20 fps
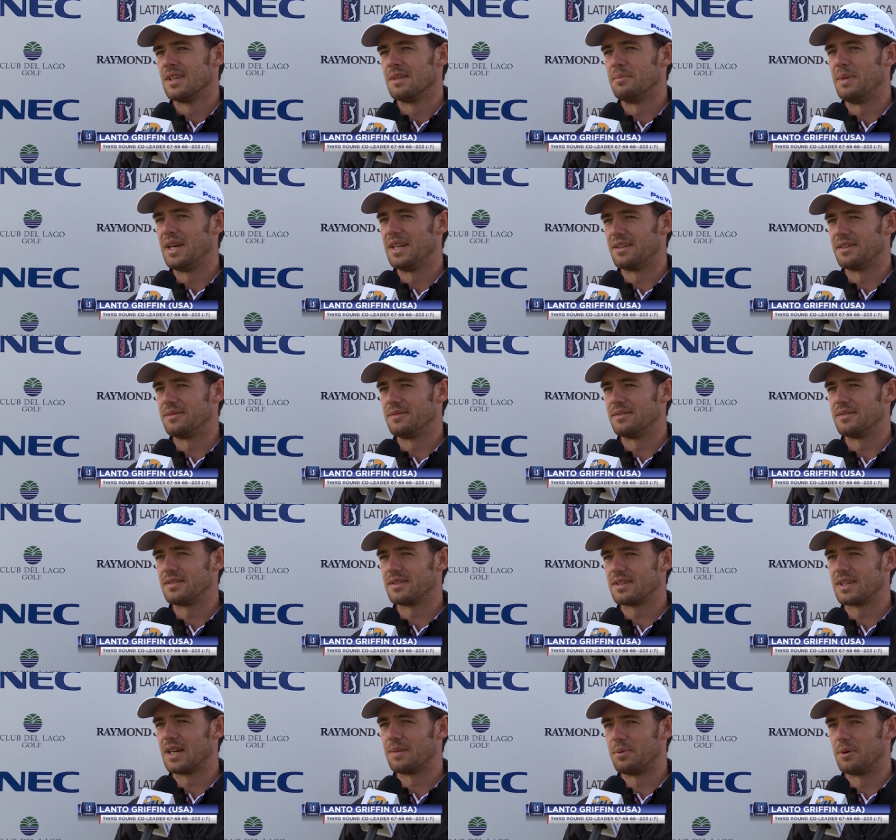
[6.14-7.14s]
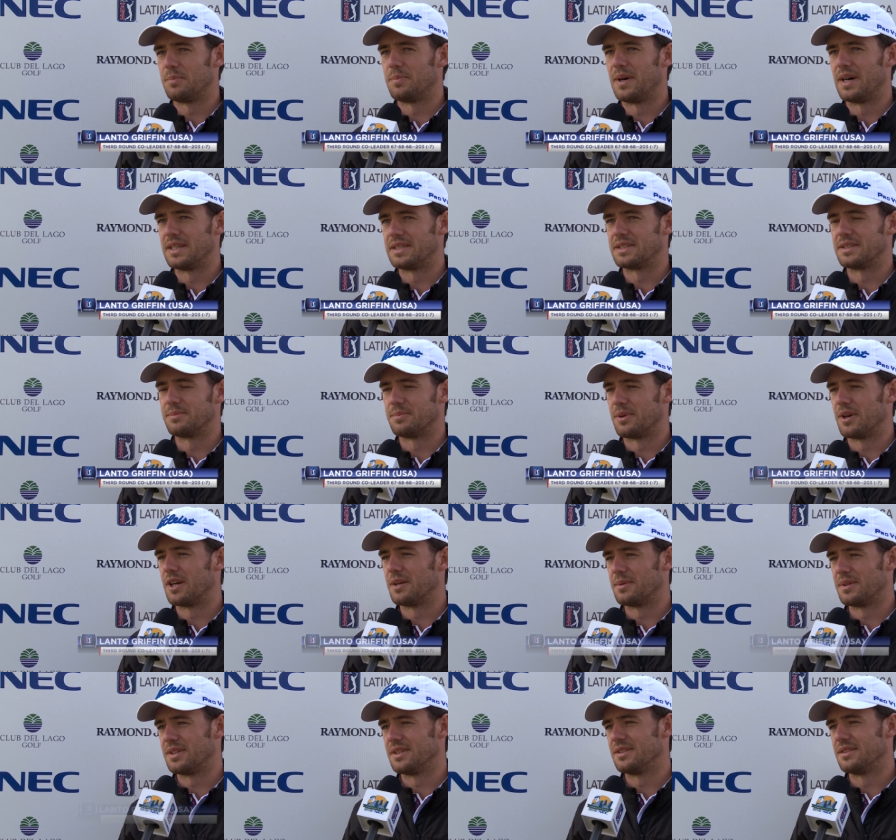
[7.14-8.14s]
Made a couple putts that
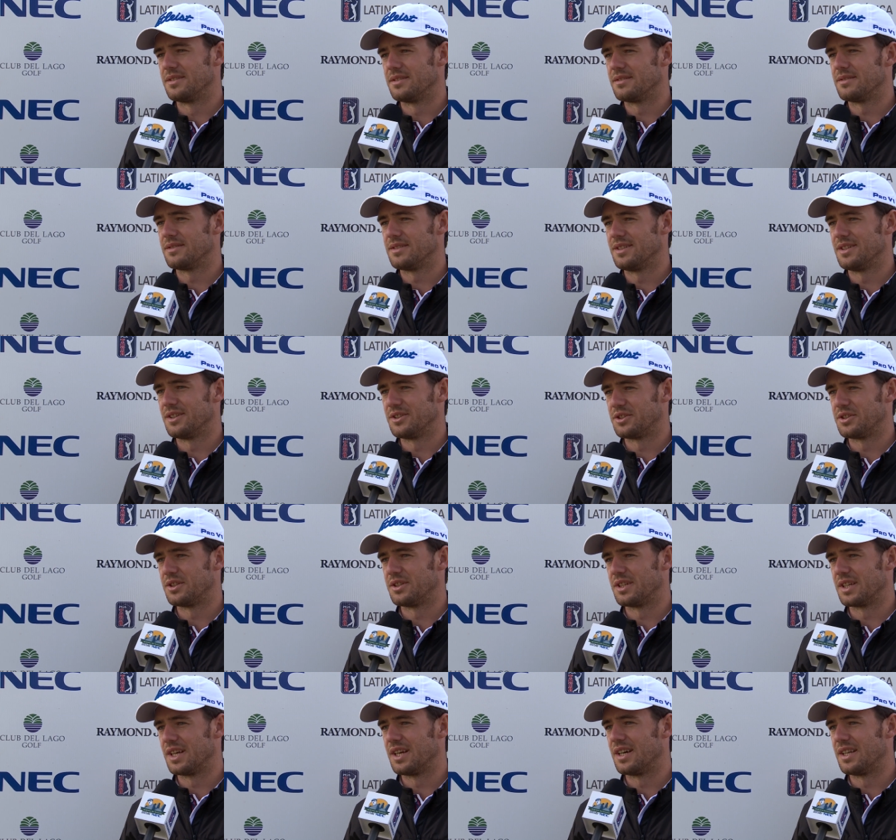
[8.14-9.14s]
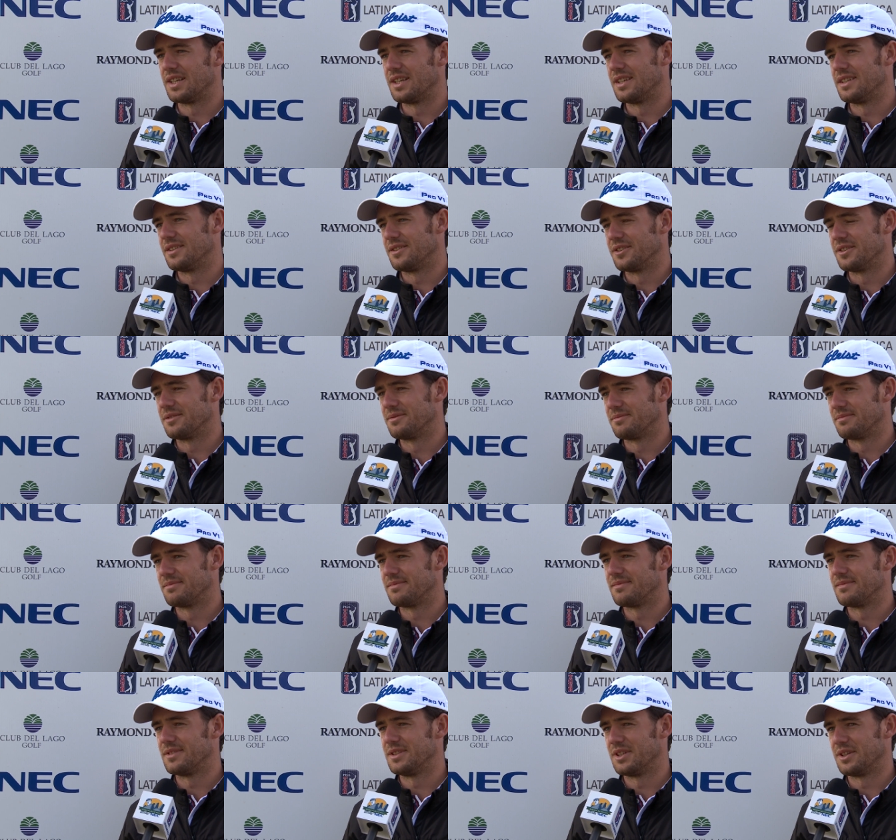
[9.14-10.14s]
probably shouldn't have gone in, or
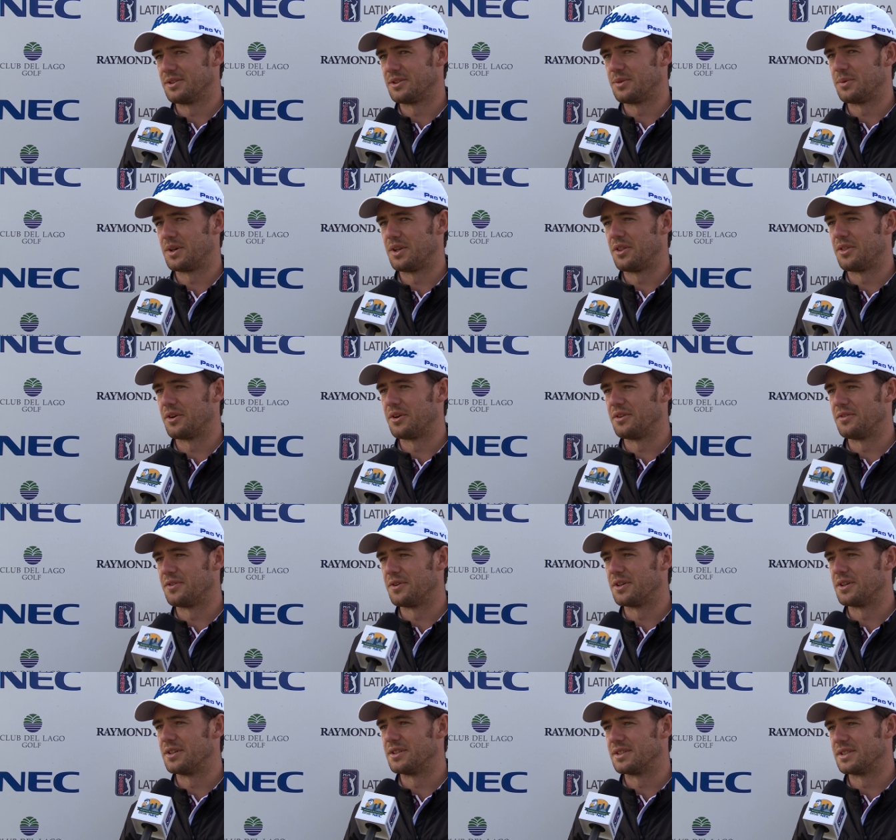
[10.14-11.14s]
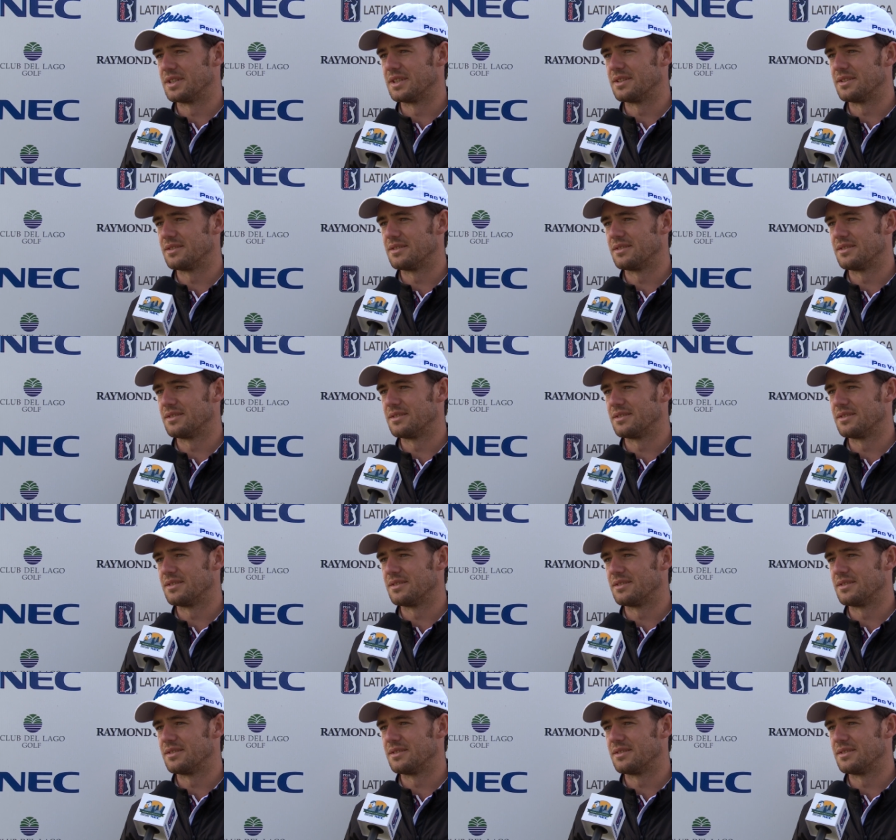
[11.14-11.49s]
20, 30 footers that.